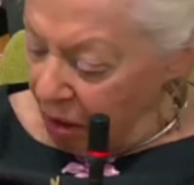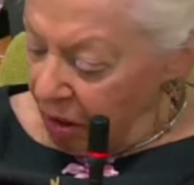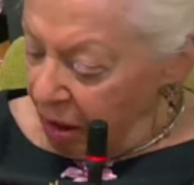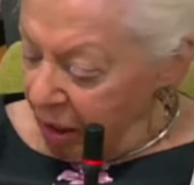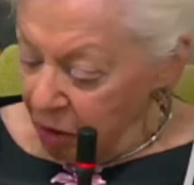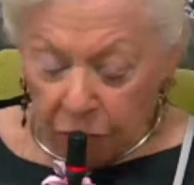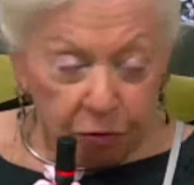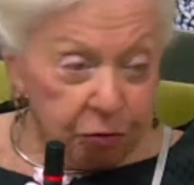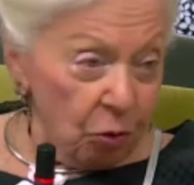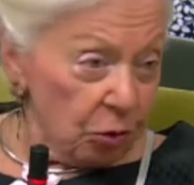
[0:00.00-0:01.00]
that
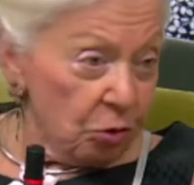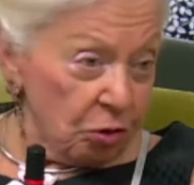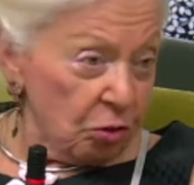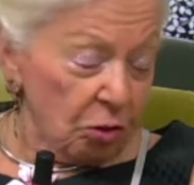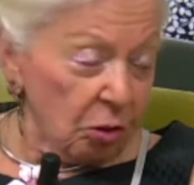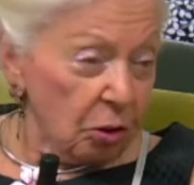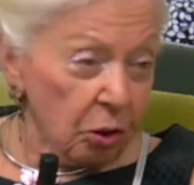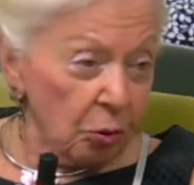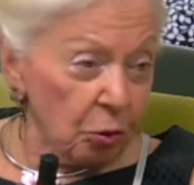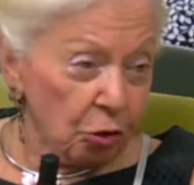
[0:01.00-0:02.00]
forced the
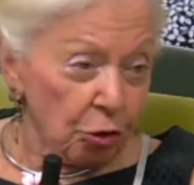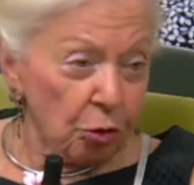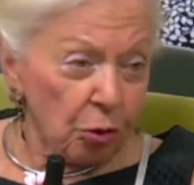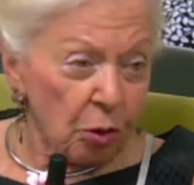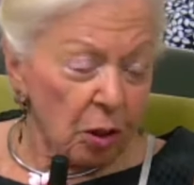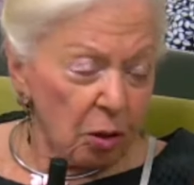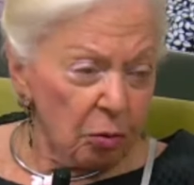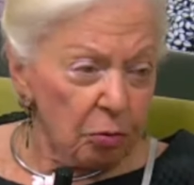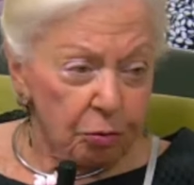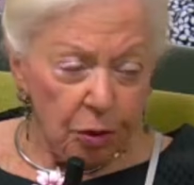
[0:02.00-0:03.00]
closure
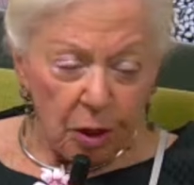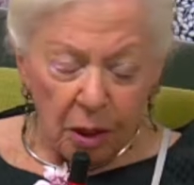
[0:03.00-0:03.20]
of